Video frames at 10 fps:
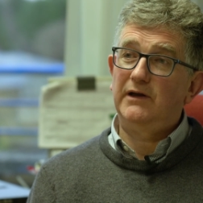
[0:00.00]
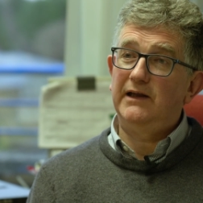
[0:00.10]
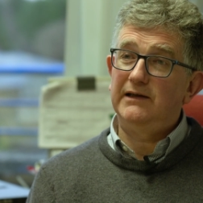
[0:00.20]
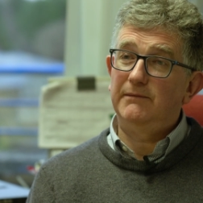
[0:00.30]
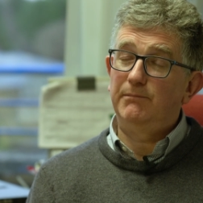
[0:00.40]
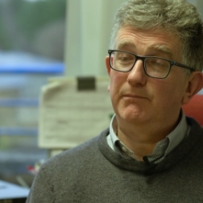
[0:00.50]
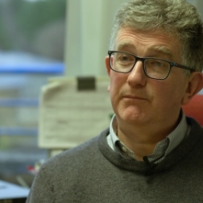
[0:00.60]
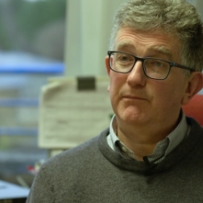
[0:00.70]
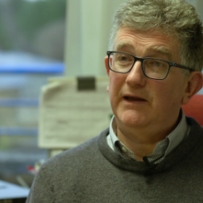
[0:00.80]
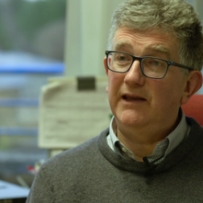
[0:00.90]

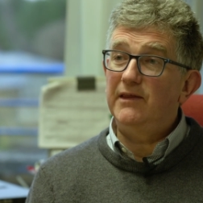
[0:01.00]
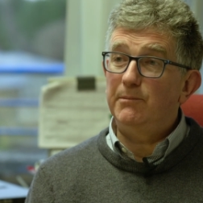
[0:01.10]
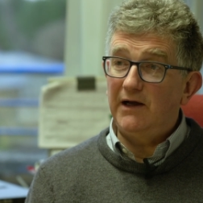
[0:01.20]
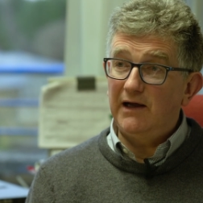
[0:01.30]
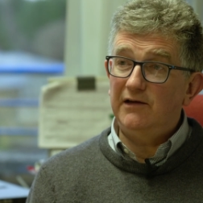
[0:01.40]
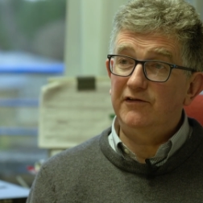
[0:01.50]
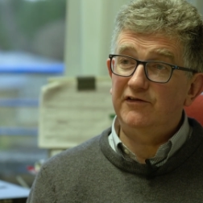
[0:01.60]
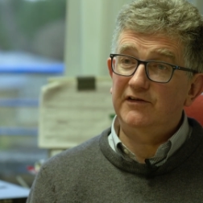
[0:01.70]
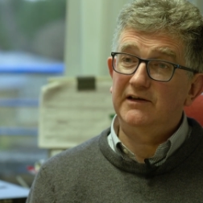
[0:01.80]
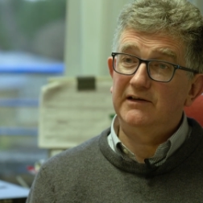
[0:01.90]
um, in the
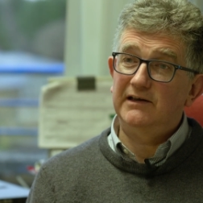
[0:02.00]
past,